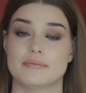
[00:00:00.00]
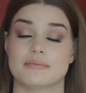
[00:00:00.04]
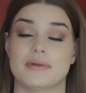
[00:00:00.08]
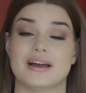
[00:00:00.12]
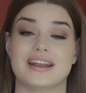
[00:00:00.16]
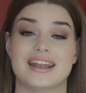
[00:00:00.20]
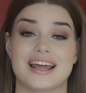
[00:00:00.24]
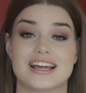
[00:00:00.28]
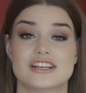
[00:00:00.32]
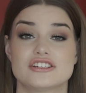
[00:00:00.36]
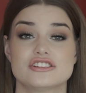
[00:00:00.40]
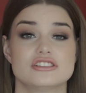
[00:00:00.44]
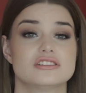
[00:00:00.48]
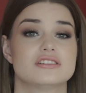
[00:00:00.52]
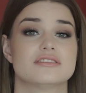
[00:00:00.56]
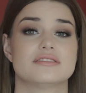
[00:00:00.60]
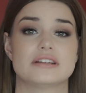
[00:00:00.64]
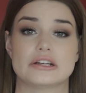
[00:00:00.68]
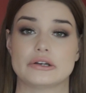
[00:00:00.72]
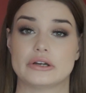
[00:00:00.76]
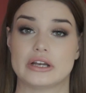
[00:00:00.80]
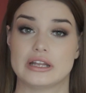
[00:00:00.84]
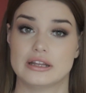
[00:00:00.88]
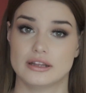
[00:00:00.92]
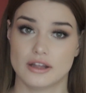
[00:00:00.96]
My lashes are
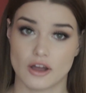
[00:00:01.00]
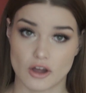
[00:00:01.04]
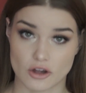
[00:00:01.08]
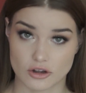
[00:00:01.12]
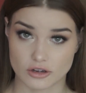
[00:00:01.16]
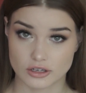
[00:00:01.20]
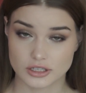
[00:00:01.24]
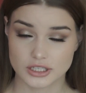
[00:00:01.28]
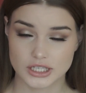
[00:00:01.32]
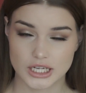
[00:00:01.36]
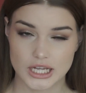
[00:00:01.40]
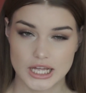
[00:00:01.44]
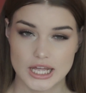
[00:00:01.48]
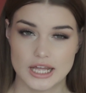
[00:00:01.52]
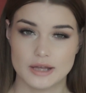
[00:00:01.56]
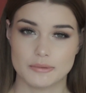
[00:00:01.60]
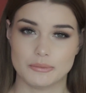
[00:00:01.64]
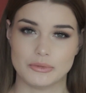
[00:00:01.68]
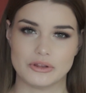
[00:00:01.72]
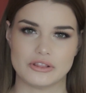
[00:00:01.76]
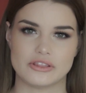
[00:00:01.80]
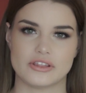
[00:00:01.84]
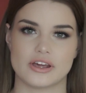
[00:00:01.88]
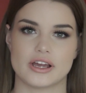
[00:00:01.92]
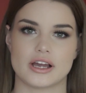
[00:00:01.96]
very long,
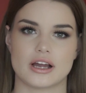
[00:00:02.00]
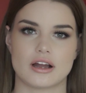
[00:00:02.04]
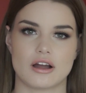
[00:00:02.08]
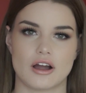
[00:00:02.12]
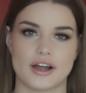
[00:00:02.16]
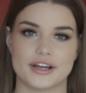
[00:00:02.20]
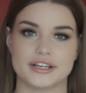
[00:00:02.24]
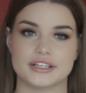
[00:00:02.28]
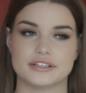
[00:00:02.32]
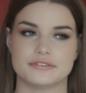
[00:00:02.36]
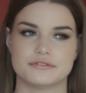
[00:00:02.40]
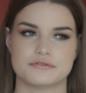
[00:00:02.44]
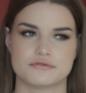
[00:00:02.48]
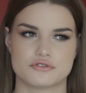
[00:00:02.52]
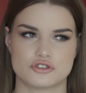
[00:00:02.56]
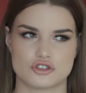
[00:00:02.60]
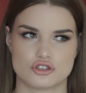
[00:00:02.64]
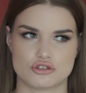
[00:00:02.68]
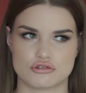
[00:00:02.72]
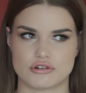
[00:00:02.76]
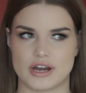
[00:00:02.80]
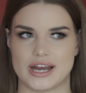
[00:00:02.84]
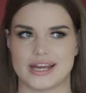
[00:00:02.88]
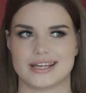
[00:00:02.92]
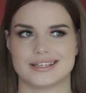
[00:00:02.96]
but they are kind of
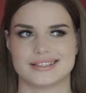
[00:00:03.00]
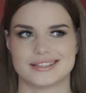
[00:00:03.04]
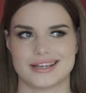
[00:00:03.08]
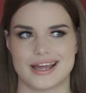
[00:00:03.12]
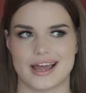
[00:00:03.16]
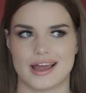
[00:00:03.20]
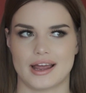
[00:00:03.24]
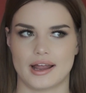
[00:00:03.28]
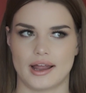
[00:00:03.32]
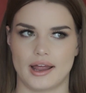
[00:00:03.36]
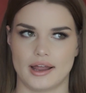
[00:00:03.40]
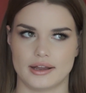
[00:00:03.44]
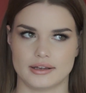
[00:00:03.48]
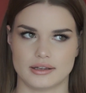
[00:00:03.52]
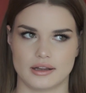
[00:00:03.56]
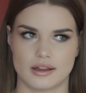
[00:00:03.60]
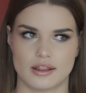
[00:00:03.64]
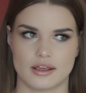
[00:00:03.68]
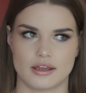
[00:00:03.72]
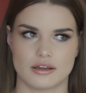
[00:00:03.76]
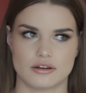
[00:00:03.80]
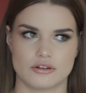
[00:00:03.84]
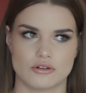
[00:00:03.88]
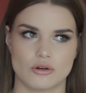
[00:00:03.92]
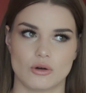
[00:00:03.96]
straight and
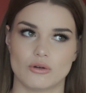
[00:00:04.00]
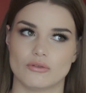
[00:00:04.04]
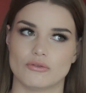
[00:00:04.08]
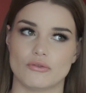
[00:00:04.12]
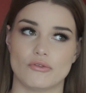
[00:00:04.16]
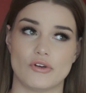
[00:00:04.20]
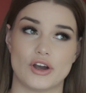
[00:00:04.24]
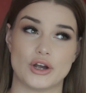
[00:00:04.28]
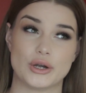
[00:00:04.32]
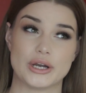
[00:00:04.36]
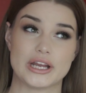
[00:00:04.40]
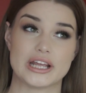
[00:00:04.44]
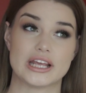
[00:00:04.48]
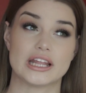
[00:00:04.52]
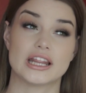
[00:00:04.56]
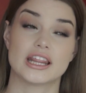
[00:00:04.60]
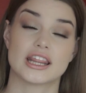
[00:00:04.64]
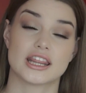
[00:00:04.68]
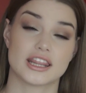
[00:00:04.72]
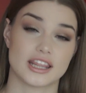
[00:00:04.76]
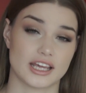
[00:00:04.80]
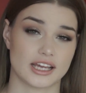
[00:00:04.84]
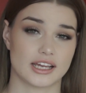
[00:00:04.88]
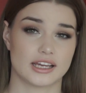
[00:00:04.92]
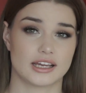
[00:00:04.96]
they are not very
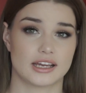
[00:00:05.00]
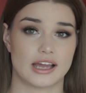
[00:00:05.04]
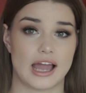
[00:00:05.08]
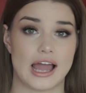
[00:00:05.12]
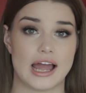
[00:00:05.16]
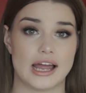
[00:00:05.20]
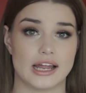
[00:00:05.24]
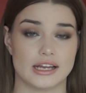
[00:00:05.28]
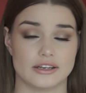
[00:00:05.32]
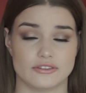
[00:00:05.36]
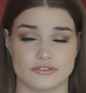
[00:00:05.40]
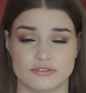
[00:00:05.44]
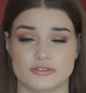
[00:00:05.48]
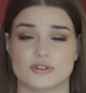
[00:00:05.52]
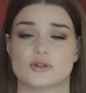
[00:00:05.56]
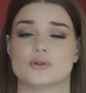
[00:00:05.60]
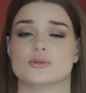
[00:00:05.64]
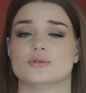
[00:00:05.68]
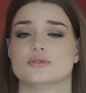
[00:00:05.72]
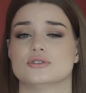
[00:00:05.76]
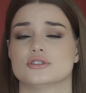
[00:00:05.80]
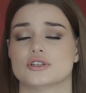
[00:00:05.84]
thick and full.